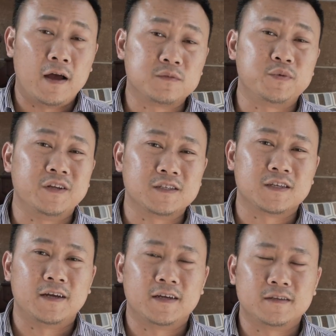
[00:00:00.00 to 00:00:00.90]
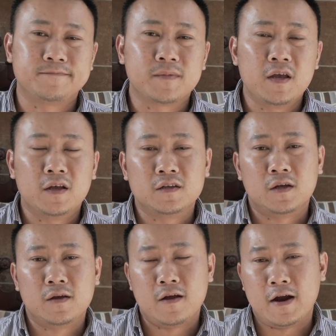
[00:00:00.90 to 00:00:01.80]
I was pretty excited.
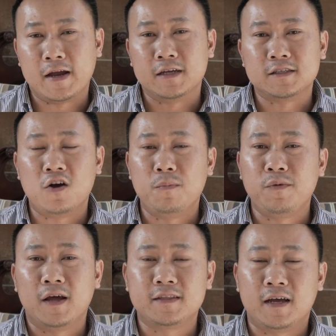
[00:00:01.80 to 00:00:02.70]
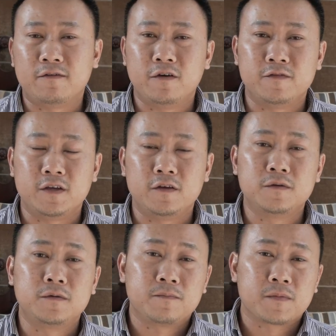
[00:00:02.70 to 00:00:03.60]
Alright guys, I hope you liked that
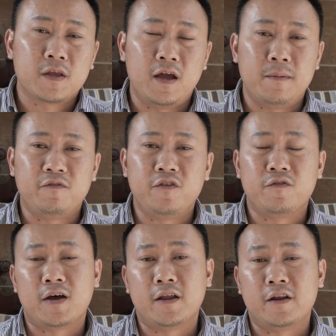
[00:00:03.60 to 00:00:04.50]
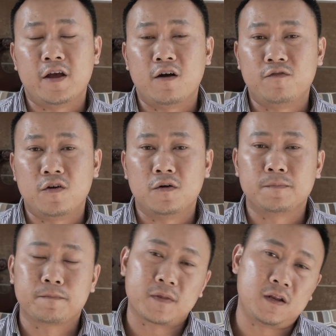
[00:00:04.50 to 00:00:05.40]
review. If you found it
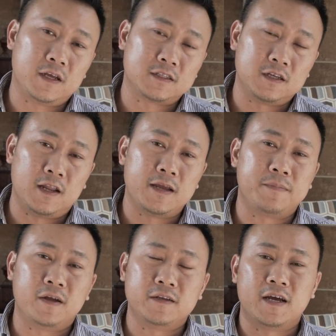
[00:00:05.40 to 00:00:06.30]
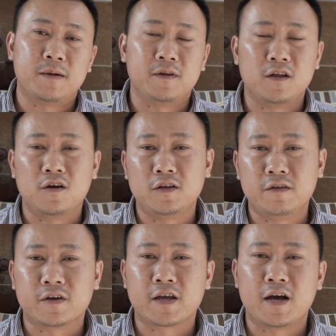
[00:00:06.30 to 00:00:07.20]
helpful, click the like button down below,
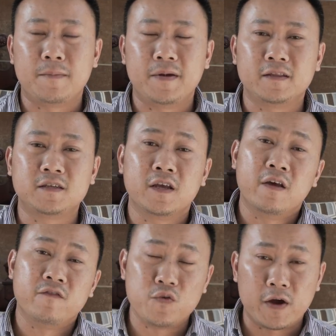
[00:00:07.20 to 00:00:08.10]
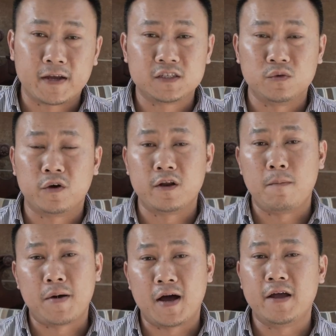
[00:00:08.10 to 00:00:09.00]
leave a comment. If you actually want
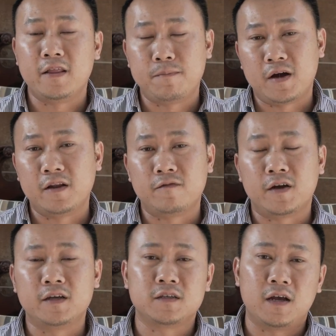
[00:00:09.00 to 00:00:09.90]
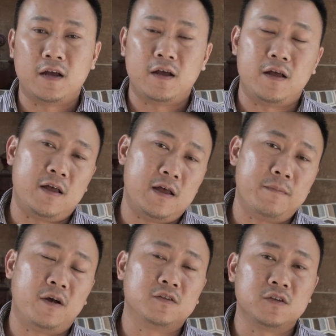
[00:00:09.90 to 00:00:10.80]
to buy the Bond device,
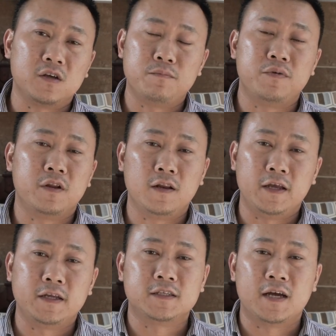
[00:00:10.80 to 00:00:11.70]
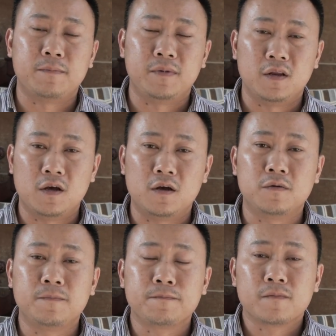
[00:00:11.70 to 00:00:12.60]
I'm also going to put a link down
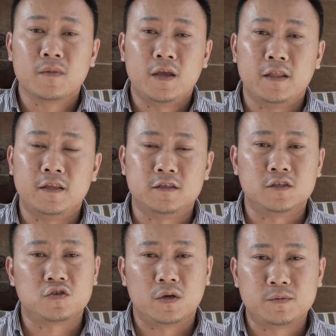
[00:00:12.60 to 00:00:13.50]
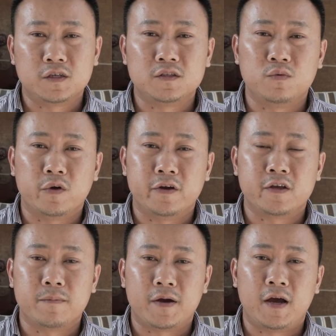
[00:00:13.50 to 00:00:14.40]
below in the description to where
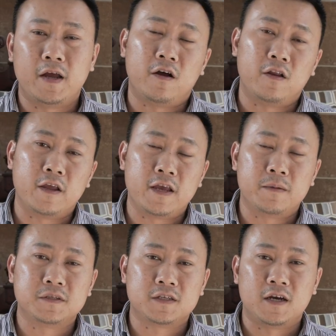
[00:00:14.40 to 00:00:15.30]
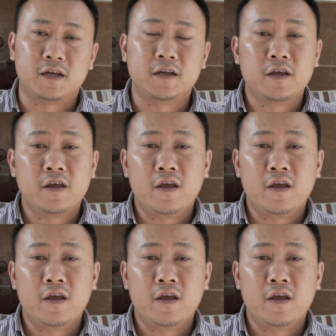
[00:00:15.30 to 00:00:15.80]
you can buy it on Amazon.